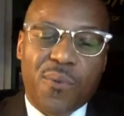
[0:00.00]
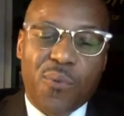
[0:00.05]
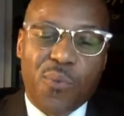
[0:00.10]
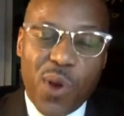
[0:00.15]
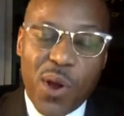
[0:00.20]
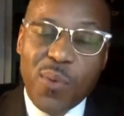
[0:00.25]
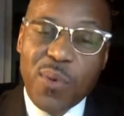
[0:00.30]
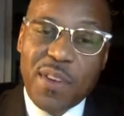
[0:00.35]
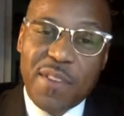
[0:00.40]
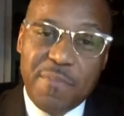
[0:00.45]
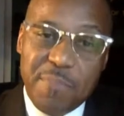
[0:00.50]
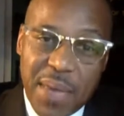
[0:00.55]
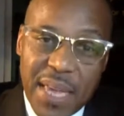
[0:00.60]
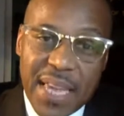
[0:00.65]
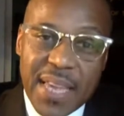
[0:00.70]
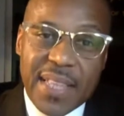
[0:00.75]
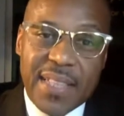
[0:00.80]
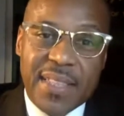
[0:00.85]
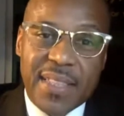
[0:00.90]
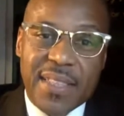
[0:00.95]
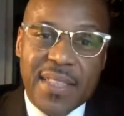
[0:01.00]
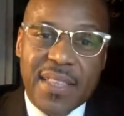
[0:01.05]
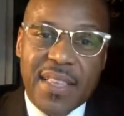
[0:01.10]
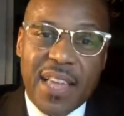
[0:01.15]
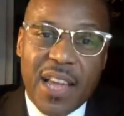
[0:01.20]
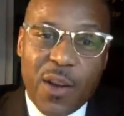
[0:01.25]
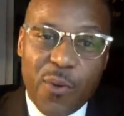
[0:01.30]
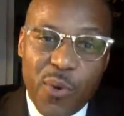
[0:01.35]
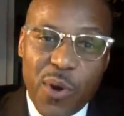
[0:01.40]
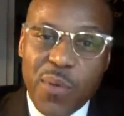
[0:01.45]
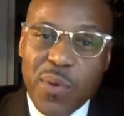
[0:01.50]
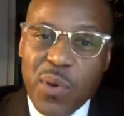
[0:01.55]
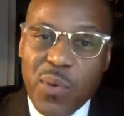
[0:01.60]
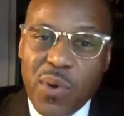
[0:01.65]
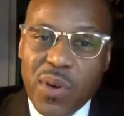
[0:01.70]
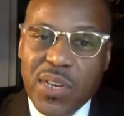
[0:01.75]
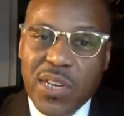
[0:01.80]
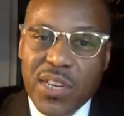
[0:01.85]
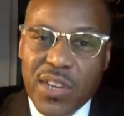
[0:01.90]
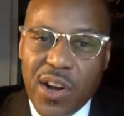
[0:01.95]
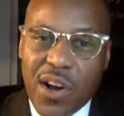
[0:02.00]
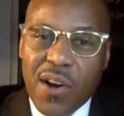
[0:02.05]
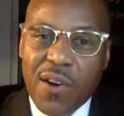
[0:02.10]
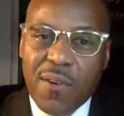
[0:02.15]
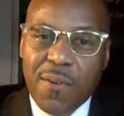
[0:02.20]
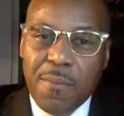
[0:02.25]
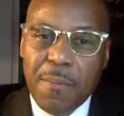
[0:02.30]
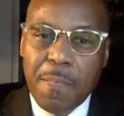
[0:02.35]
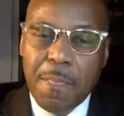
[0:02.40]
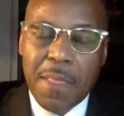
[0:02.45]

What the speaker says: where we've been, and where we want to go.